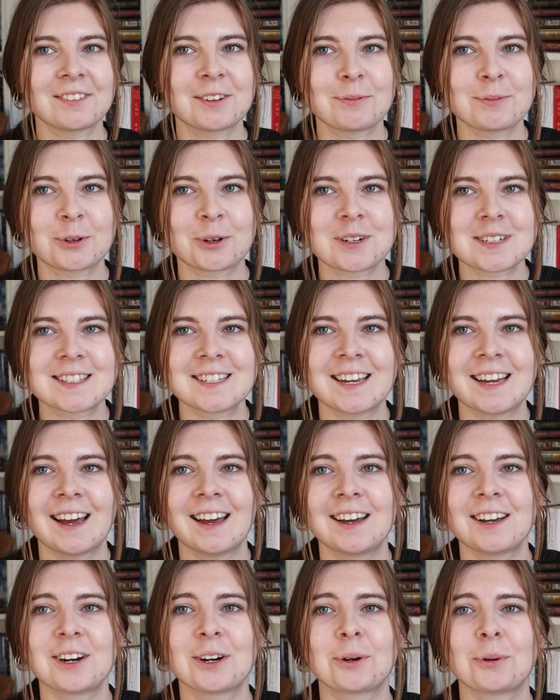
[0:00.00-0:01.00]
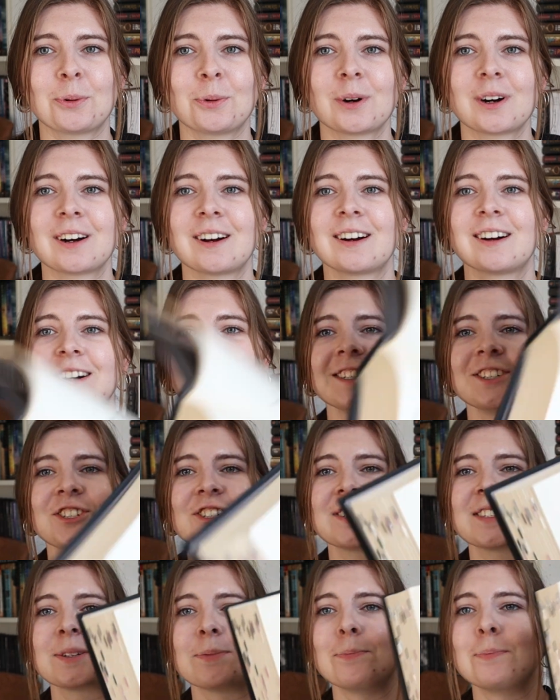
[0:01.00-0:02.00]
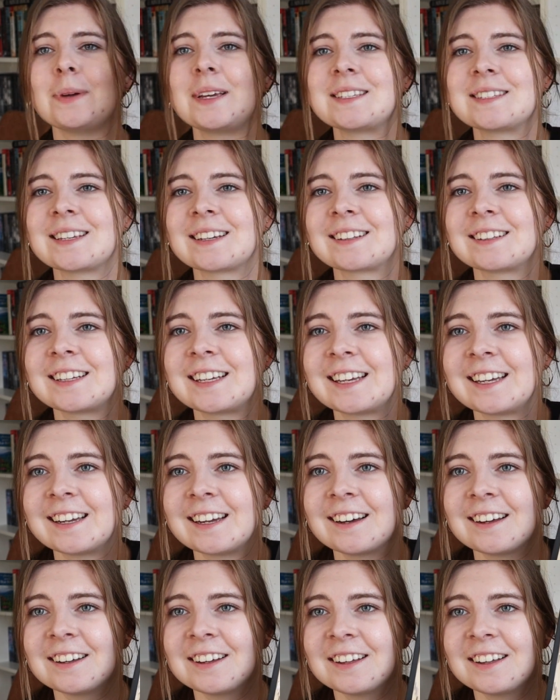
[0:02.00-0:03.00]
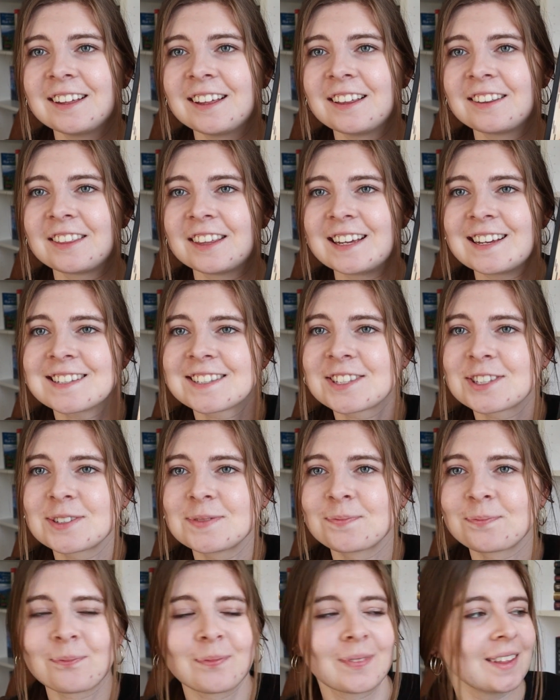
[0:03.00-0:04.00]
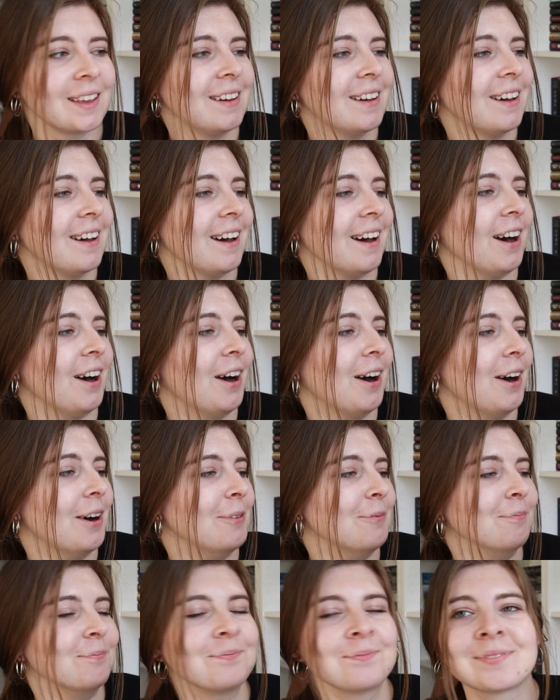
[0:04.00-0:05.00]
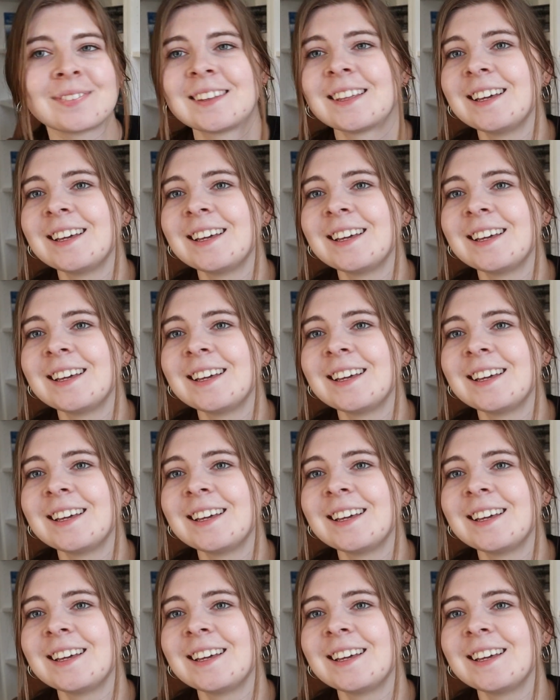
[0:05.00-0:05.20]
of them towards the end were just basically this. Um,